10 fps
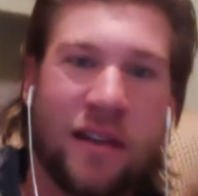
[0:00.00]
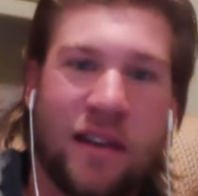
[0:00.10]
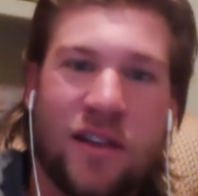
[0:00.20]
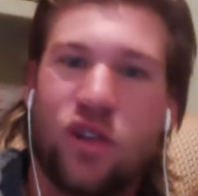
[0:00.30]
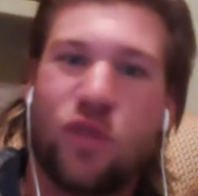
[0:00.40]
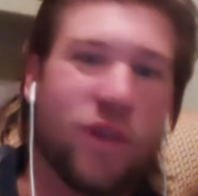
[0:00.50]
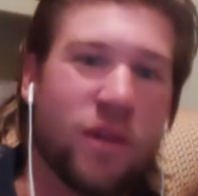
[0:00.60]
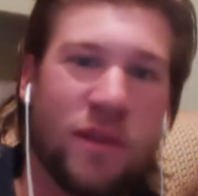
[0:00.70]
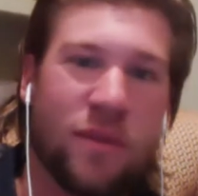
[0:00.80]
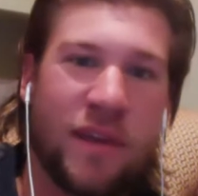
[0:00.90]
So they'll put
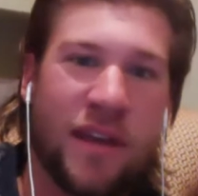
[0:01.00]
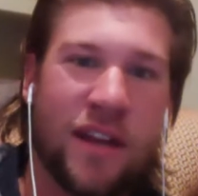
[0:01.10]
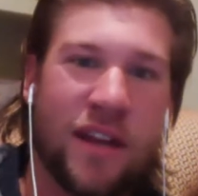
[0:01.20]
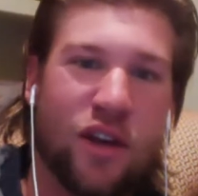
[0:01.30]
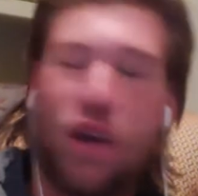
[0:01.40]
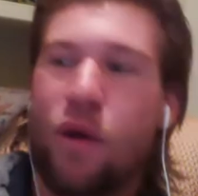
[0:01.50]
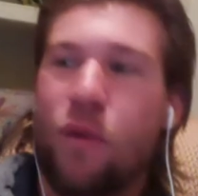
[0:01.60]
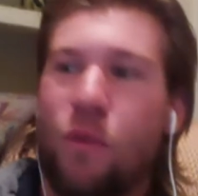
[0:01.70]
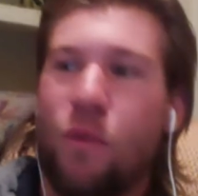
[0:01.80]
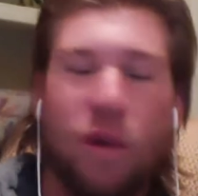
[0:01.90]
him in the pen, and they'll go, you know
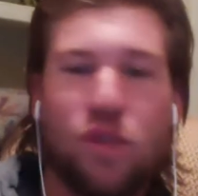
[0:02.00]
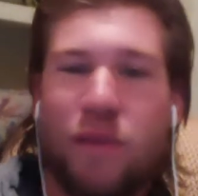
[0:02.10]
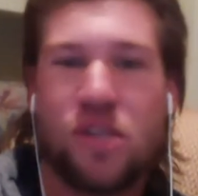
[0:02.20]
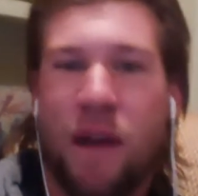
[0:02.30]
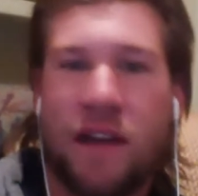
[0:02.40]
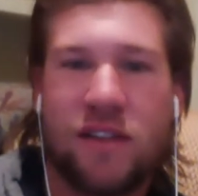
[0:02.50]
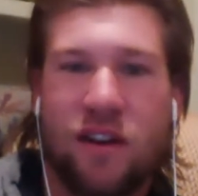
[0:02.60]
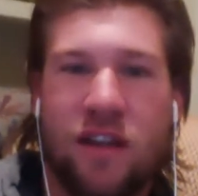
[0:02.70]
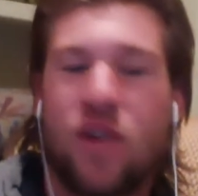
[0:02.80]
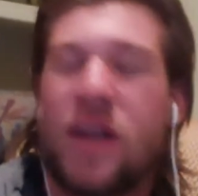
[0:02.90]
what, why don't you make a spot
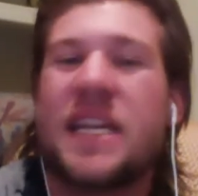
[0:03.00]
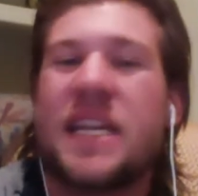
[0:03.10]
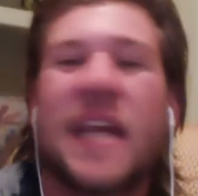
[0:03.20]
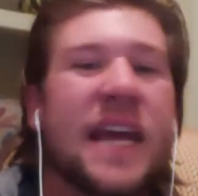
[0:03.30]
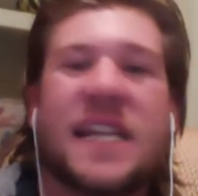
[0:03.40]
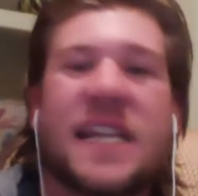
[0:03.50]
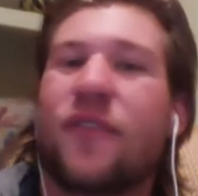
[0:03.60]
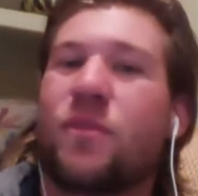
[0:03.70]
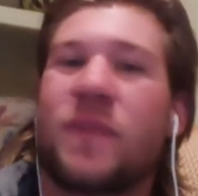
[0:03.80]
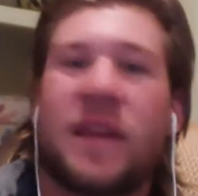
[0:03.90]
start? So he's
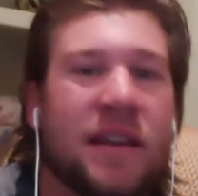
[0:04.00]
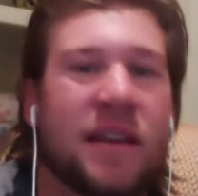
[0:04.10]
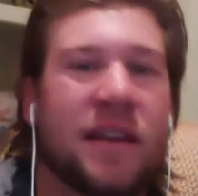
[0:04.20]
never been,